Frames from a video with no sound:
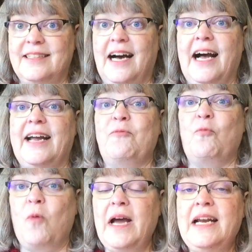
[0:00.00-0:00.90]
I
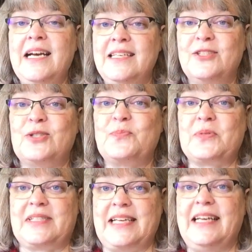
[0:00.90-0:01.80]

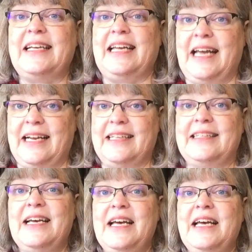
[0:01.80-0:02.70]
100% get it.
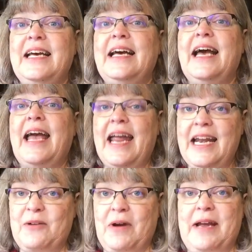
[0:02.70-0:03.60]

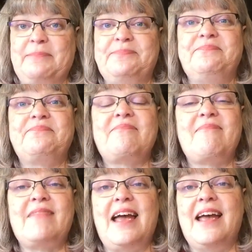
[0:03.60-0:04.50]
Anyway,
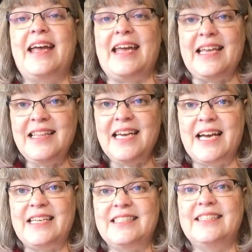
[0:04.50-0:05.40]
in the
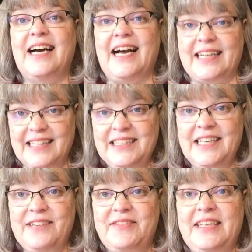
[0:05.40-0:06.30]
end, I got the
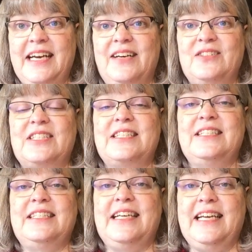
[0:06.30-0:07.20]
IV out.
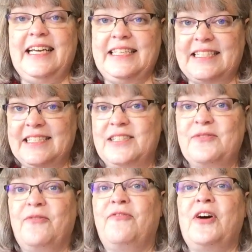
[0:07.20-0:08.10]
He did
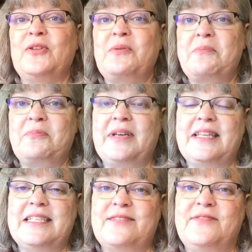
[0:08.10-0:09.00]
follow up with
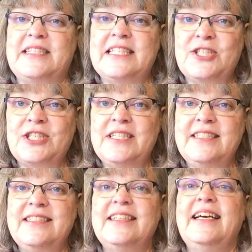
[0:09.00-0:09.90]
his
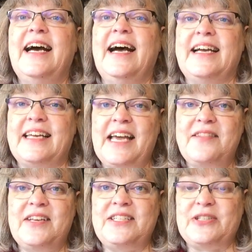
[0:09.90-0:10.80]
physician.
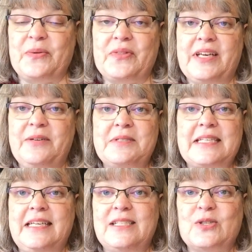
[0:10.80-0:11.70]
Again, they don't think it was
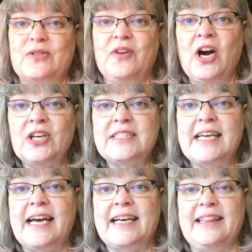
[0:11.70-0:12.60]
any sort of heart
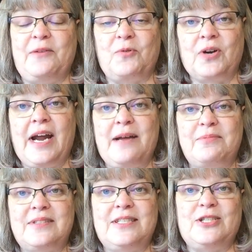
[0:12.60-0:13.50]
attack. They were
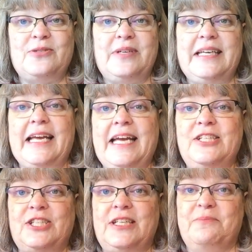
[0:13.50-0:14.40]
able to do
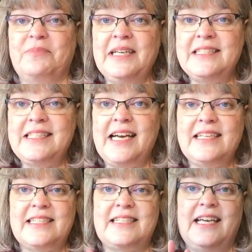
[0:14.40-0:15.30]
EKG and blood
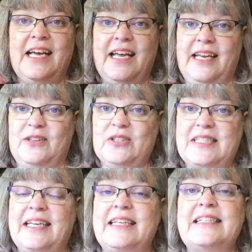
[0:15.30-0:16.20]
tests. It looks
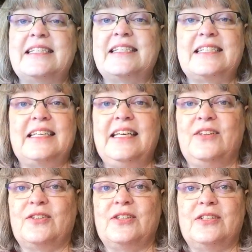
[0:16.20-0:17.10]
like it's
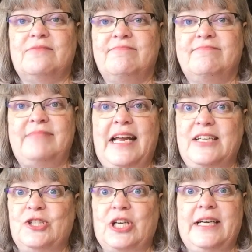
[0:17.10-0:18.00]
either
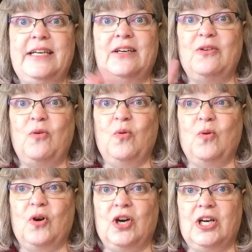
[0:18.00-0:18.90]
angina
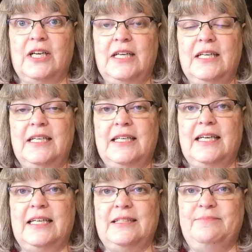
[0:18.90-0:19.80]
or
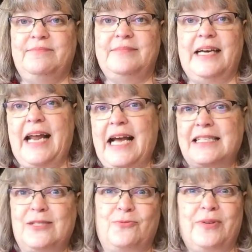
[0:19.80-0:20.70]
um, an
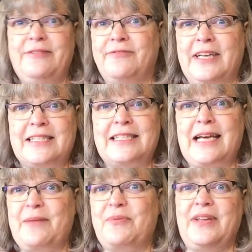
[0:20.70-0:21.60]
acid reflux
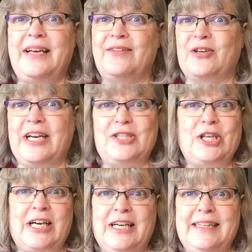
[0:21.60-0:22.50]
type thing. They're going to
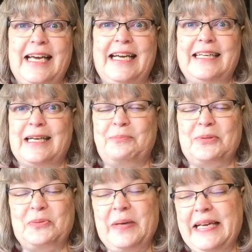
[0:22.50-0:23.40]
check on that in a couple
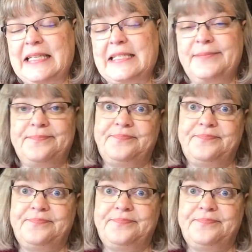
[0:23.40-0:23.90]
of weeks.